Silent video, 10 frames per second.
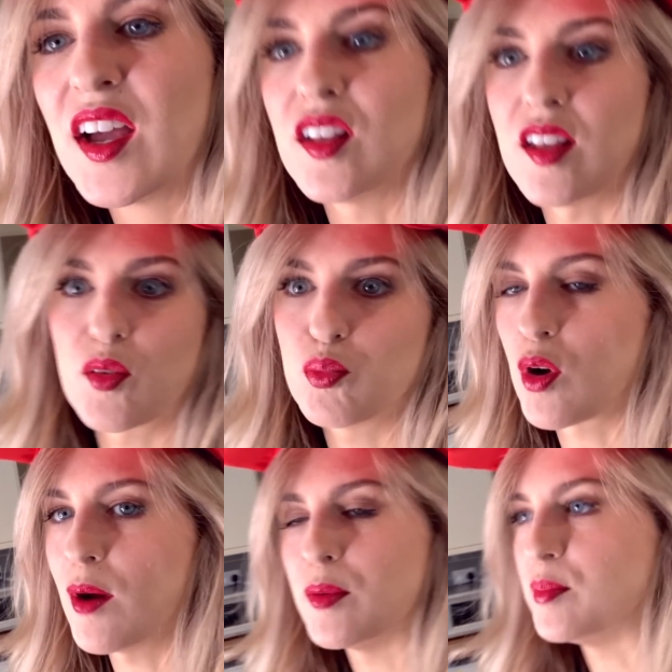Like,
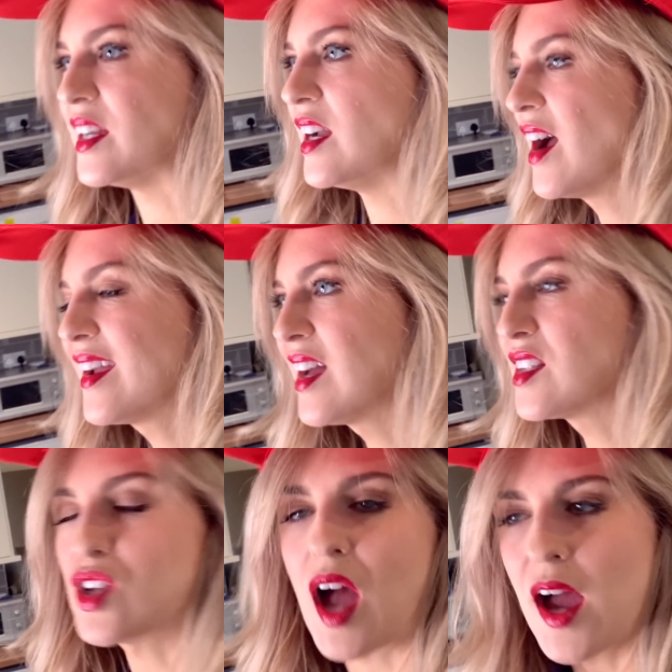probably. I can't
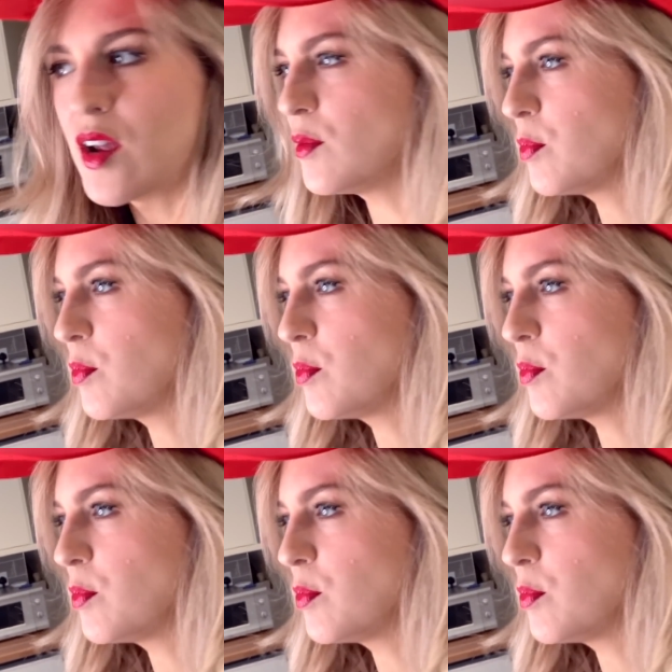do- How do